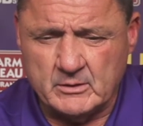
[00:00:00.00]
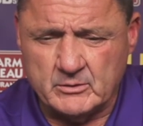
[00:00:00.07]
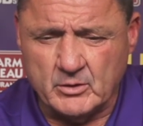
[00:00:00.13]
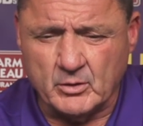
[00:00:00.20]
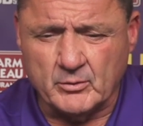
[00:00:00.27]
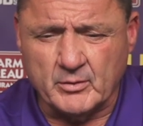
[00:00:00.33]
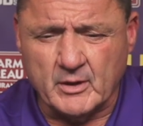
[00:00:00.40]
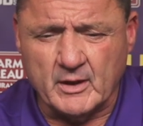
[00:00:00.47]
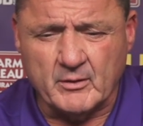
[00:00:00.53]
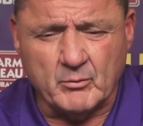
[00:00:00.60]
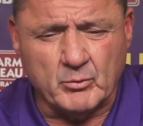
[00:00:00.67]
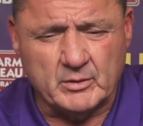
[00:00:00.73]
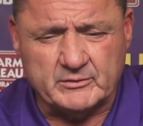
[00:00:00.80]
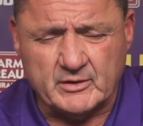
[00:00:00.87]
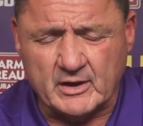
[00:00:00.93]
You know,
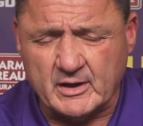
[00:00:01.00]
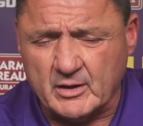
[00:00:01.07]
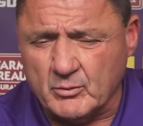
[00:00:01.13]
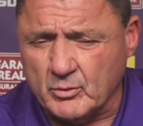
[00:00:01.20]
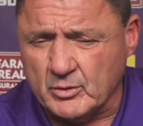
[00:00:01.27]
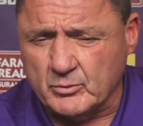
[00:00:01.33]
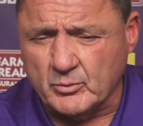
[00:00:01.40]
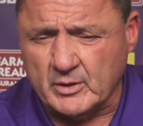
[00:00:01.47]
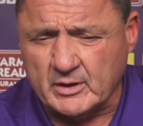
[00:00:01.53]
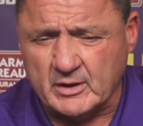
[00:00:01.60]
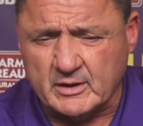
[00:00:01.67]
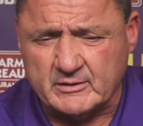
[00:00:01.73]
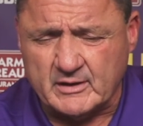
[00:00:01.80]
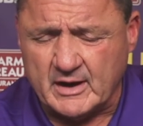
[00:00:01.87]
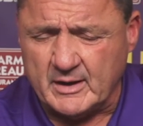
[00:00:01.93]
we take it in 1 week
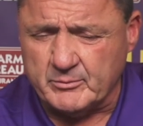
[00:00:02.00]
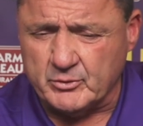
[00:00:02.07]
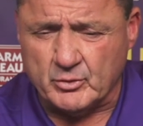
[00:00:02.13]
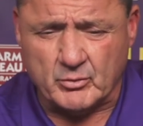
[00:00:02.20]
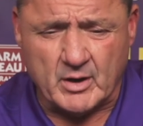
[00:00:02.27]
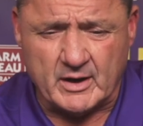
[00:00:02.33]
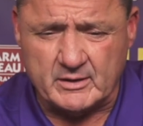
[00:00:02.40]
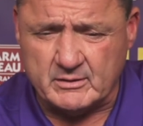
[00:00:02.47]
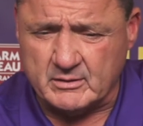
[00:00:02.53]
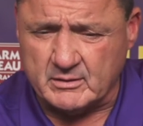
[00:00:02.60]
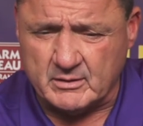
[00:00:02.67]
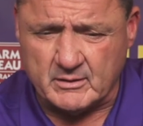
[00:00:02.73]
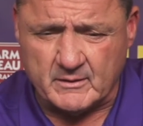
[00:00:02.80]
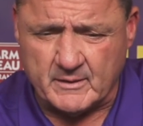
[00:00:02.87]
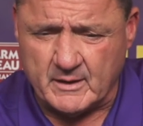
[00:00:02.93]
at a time. You're right.
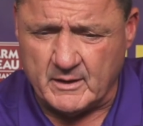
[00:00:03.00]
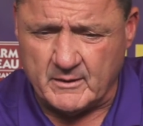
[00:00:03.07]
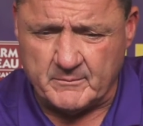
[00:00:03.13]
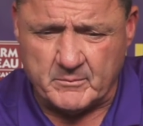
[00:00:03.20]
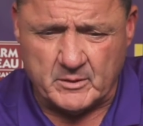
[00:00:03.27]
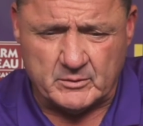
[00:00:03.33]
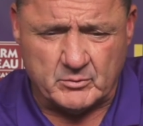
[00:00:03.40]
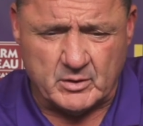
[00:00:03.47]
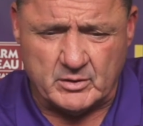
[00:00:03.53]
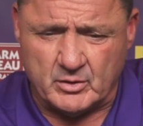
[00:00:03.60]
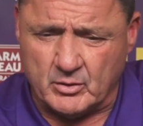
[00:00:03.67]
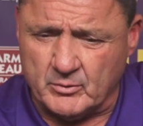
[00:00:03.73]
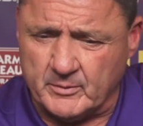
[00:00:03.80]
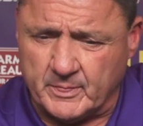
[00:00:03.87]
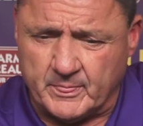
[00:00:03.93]
But, you
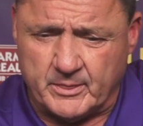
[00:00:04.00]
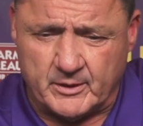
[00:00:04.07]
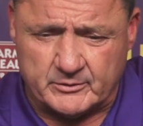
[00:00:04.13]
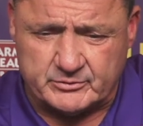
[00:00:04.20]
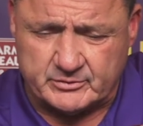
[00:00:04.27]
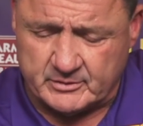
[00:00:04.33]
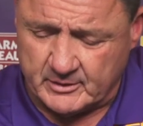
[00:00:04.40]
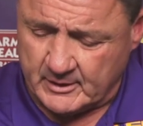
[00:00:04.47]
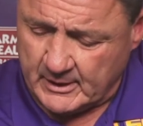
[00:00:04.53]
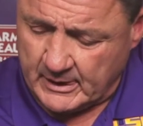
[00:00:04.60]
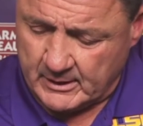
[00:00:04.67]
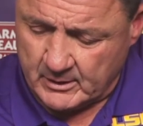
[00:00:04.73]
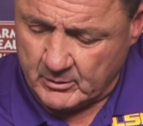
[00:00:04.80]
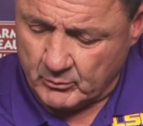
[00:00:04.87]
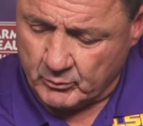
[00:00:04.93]
know, this,
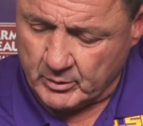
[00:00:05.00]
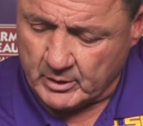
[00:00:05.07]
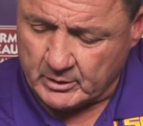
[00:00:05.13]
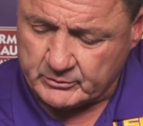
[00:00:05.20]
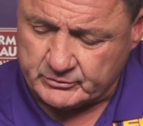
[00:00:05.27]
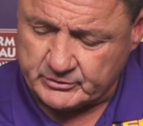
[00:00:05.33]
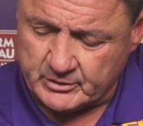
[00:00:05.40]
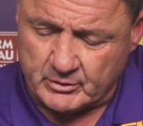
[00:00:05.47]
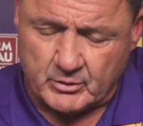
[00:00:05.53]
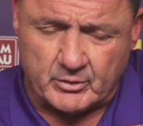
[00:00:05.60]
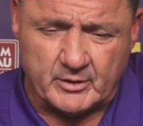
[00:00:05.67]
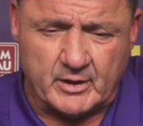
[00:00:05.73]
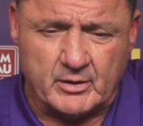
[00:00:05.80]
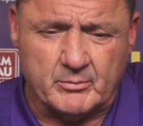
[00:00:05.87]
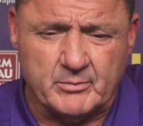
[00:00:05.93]
we're
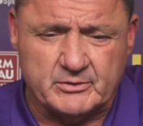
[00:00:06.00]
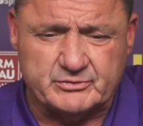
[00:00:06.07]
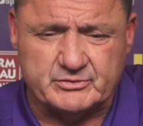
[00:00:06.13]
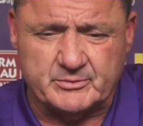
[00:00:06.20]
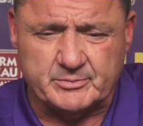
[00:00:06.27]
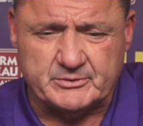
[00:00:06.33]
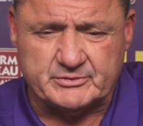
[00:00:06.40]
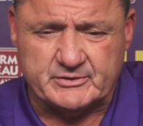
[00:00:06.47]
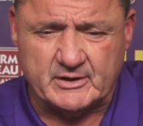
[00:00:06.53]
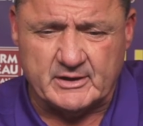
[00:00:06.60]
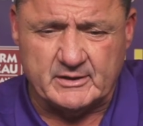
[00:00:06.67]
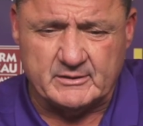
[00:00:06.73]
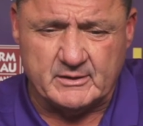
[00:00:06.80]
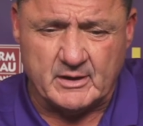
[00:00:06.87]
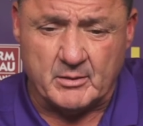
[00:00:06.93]
zeroing in on Mississippi
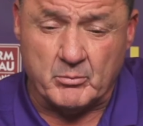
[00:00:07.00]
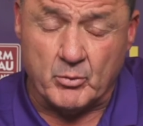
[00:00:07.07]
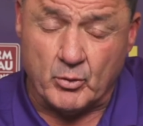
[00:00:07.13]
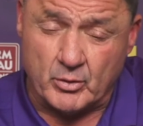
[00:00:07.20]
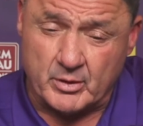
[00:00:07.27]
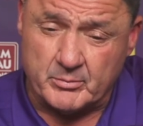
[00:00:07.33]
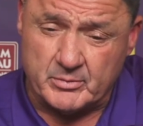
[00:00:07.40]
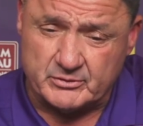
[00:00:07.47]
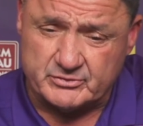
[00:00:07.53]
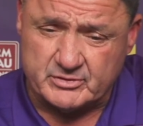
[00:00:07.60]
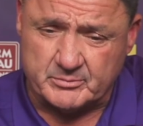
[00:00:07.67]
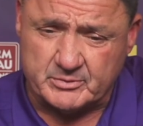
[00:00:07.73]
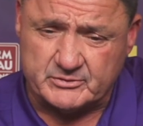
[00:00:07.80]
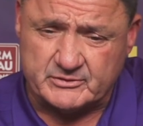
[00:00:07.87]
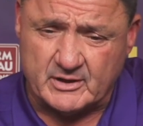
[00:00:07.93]
State. And more than
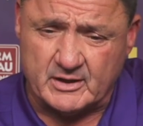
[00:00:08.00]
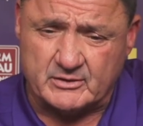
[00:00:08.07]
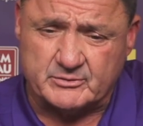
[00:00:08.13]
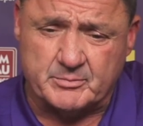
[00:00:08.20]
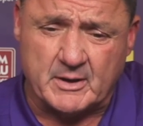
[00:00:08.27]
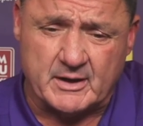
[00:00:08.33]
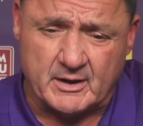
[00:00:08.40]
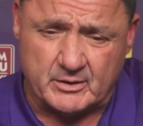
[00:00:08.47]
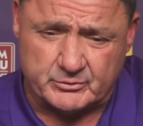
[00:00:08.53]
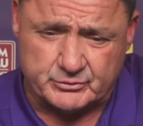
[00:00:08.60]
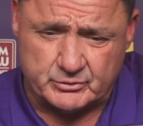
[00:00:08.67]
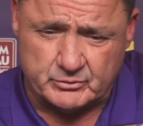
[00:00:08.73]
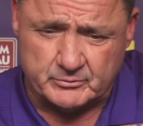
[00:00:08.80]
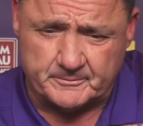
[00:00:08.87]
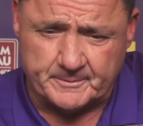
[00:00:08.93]
Mississippi State, it's about
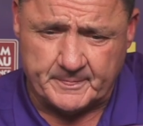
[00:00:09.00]
LSU.